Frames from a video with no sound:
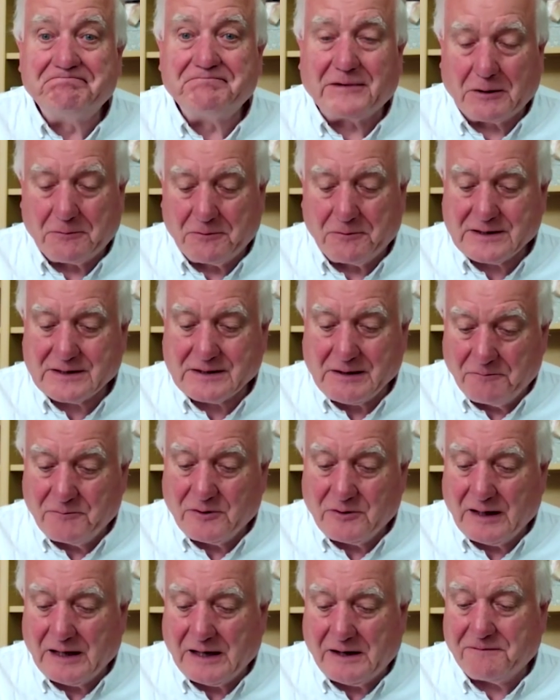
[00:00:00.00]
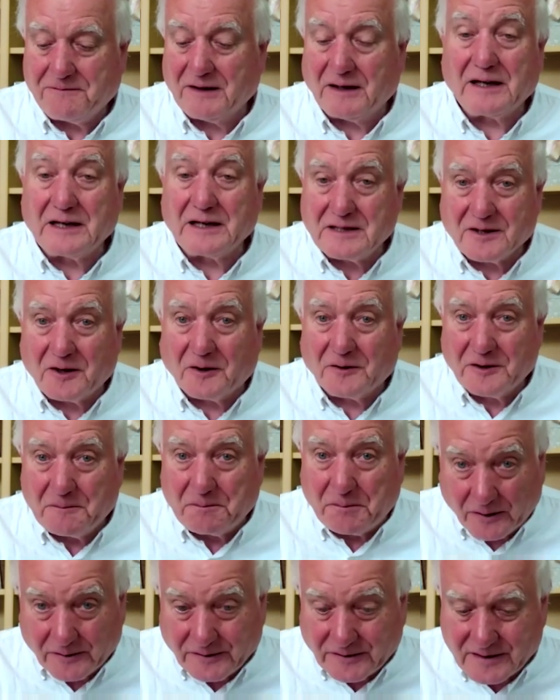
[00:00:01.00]
there was some relief, at least on the
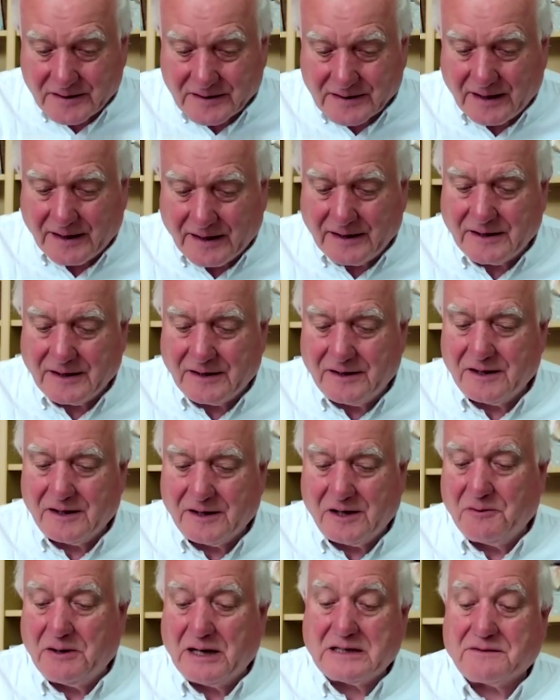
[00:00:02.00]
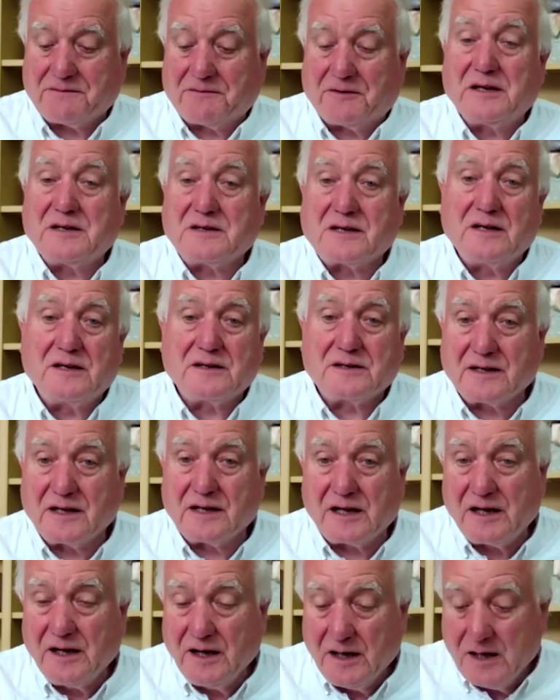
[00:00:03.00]
bond side. In the US, for instance,
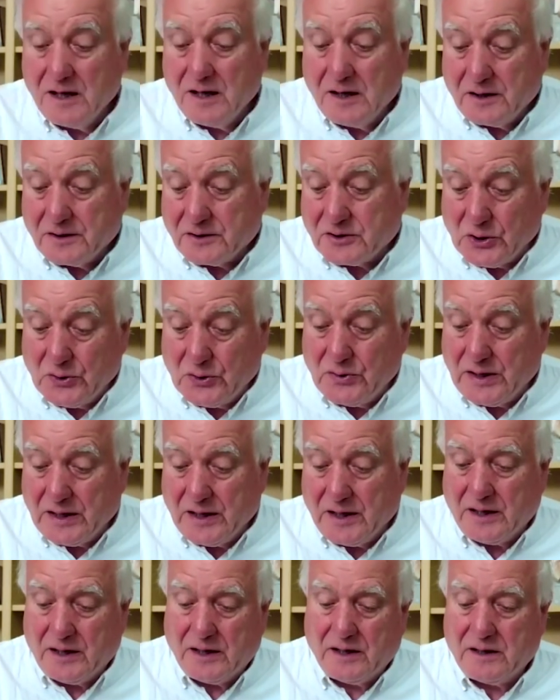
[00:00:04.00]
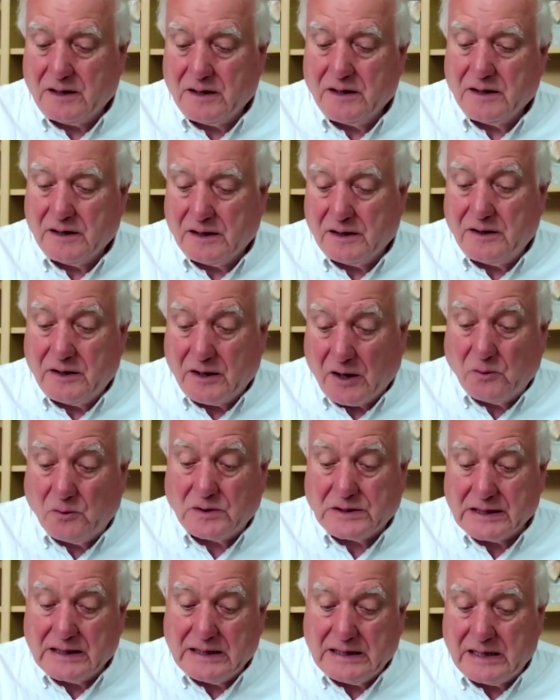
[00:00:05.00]
the two-year
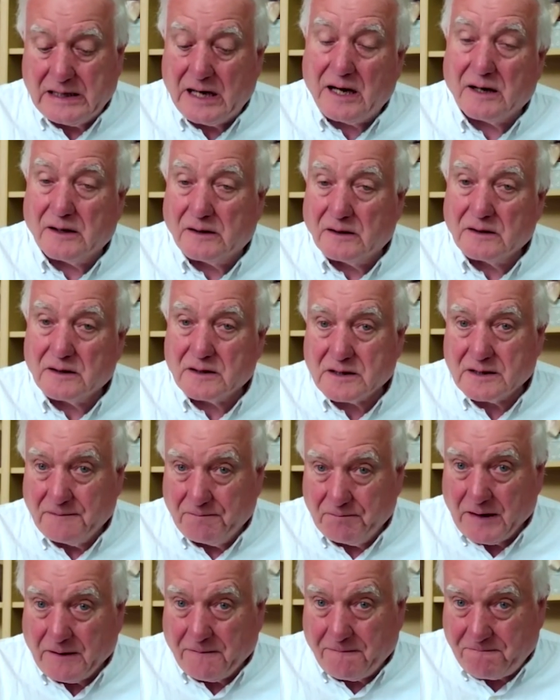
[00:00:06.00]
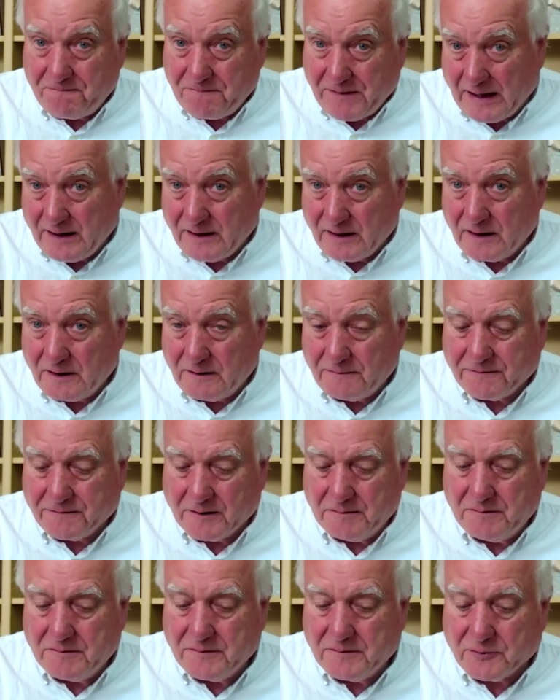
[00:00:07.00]
note yield fell
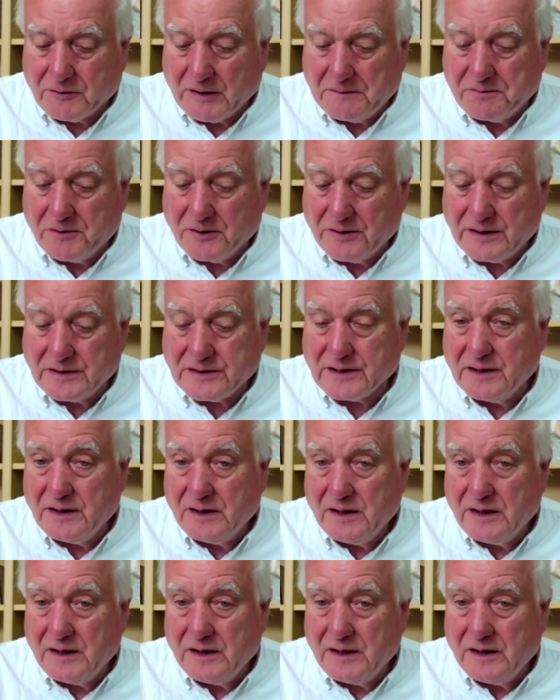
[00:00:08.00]
from 3.08